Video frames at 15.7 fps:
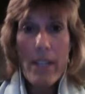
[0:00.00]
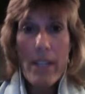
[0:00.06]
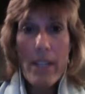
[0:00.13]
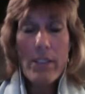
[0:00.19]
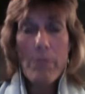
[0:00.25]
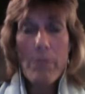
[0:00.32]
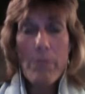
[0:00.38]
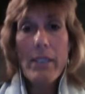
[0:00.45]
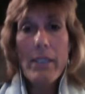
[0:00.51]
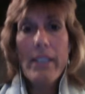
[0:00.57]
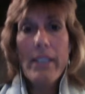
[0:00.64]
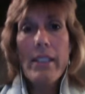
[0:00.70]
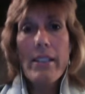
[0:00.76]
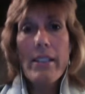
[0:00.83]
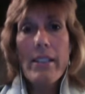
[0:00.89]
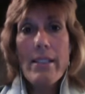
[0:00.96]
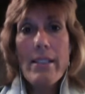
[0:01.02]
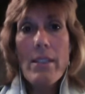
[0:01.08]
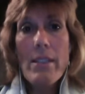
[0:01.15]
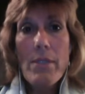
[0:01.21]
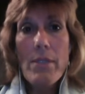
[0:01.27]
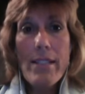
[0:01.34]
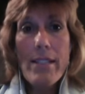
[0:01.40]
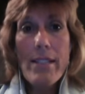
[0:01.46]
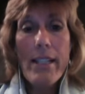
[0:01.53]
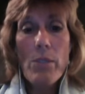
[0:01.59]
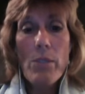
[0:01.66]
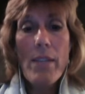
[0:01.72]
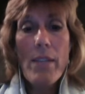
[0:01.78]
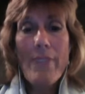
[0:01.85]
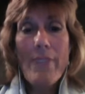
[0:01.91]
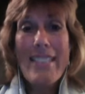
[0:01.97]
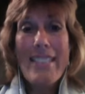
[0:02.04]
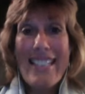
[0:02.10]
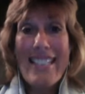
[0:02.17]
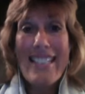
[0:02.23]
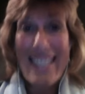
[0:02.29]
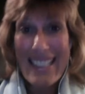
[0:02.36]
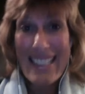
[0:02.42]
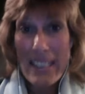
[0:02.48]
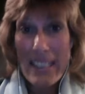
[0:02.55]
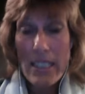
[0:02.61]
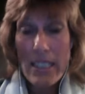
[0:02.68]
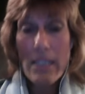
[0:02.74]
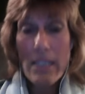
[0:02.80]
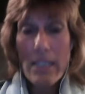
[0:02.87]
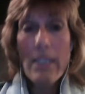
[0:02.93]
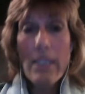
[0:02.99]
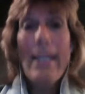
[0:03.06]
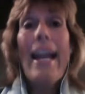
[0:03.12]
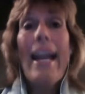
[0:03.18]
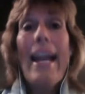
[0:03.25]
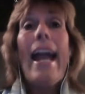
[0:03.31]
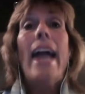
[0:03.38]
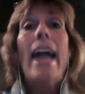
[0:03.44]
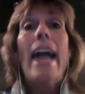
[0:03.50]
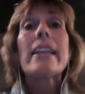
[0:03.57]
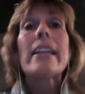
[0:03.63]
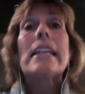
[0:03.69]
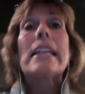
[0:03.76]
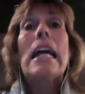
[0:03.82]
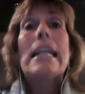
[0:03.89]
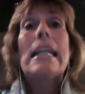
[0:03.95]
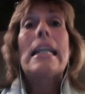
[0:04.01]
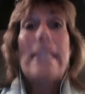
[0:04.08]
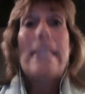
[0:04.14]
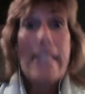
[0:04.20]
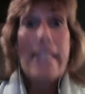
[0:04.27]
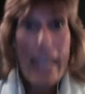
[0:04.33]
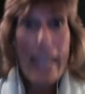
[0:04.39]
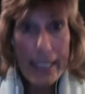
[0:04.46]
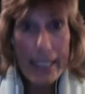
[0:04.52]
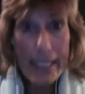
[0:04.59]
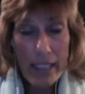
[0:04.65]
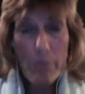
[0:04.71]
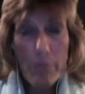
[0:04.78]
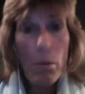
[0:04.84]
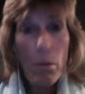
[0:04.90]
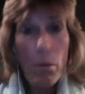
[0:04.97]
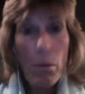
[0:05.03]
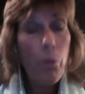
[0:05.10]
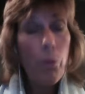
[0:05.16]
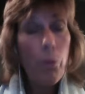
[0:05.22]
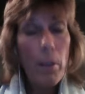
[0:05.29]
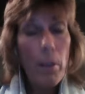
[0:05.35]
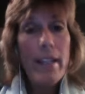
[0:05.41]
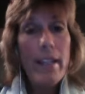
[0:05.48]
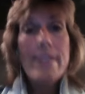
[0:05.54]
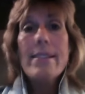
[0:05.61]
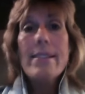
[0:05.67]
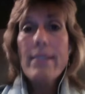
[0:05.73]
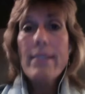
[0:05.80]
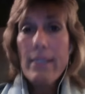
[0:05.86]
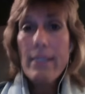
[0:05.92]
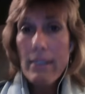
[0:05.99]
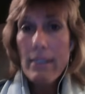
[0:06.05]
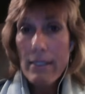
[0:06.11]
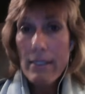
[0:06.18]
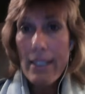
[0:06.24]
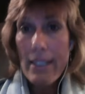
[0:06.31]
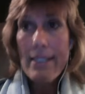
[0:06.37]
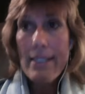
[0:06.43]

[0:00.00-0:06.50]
at the beginning of this, I was saying we have to get it and get it both ways. Like